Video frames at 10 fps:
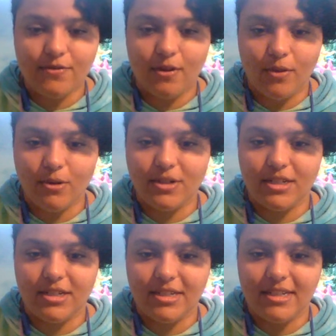
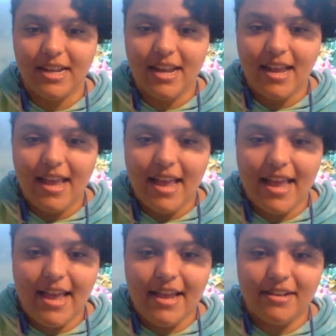roses,
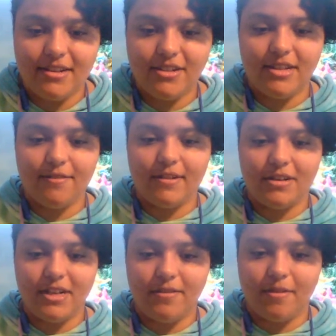and there's
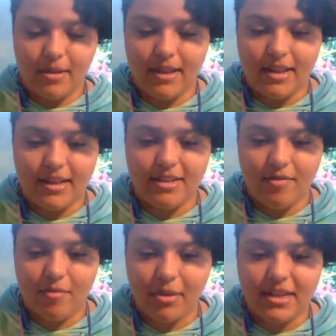different
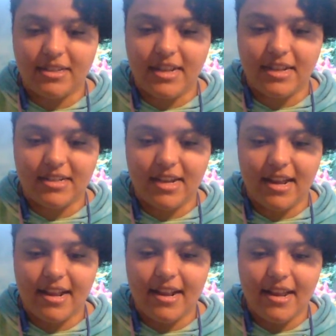plants that's
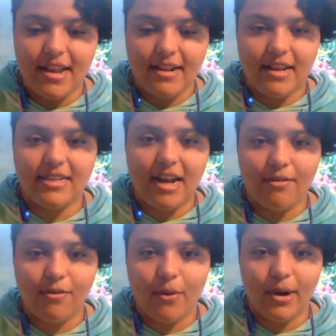not
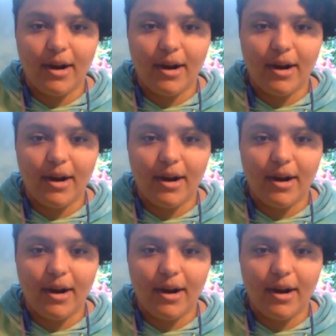for.